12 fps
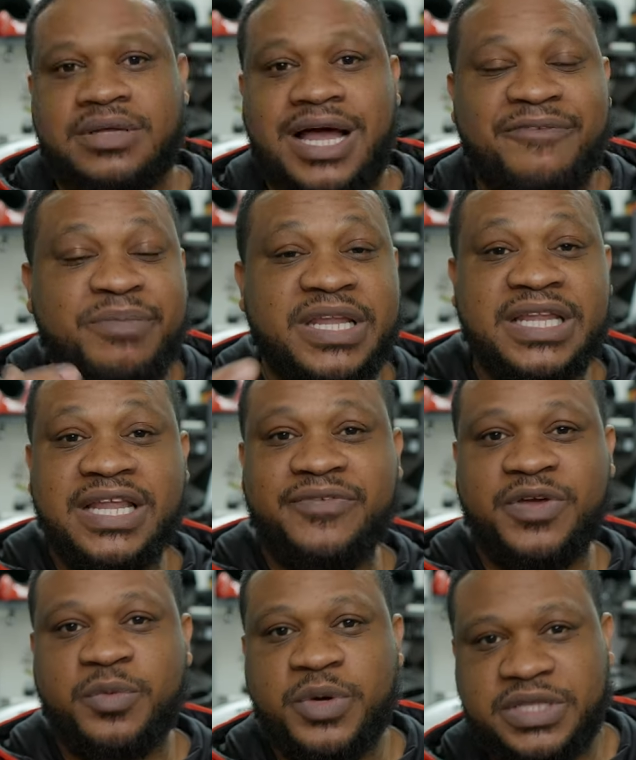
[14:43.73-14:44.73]
I've been
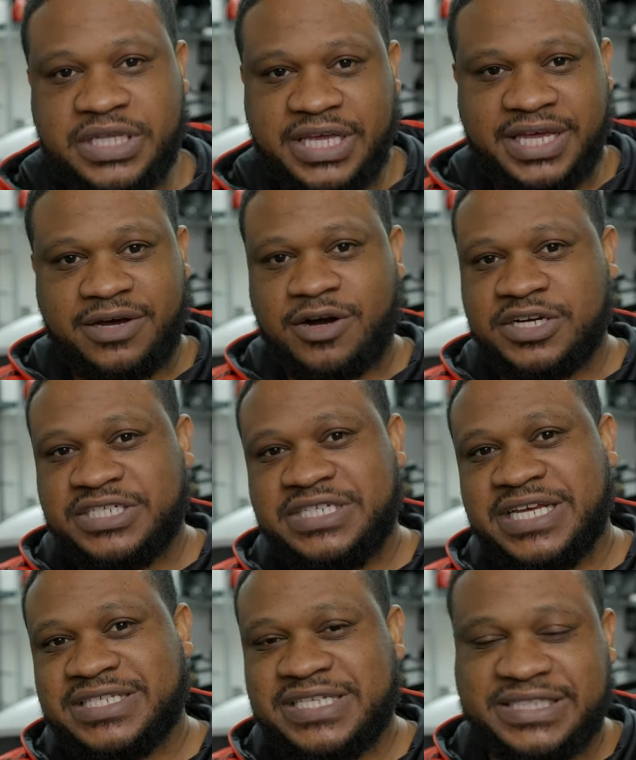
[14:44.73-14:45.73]
living with the
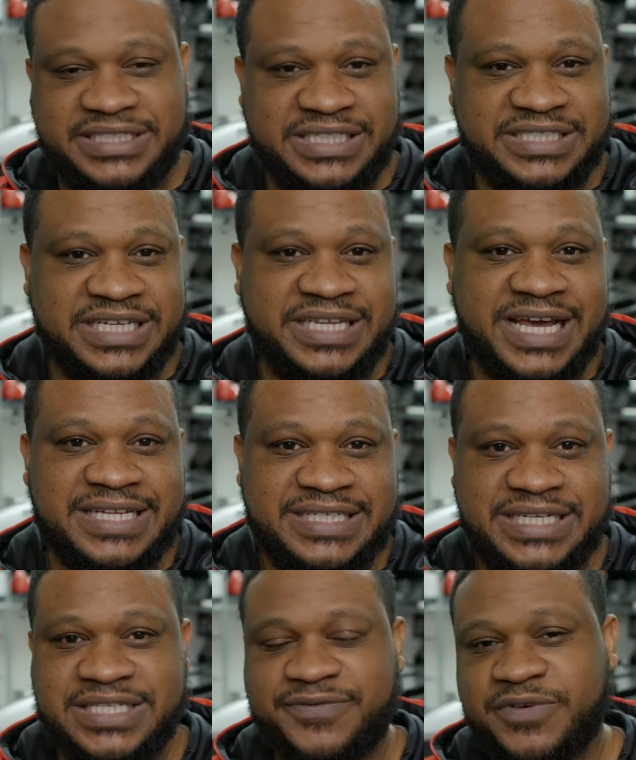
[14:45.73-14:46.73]
RCS16s and
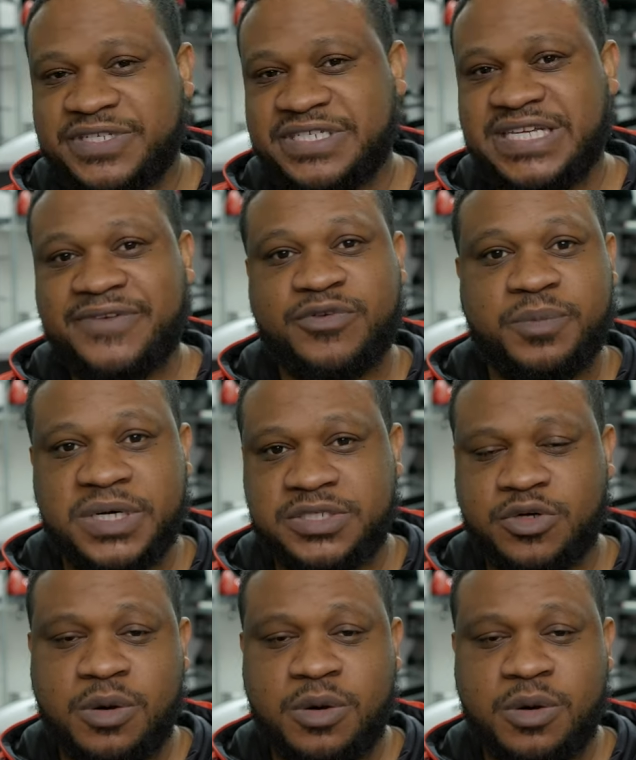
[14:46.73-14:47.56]
19s for several months,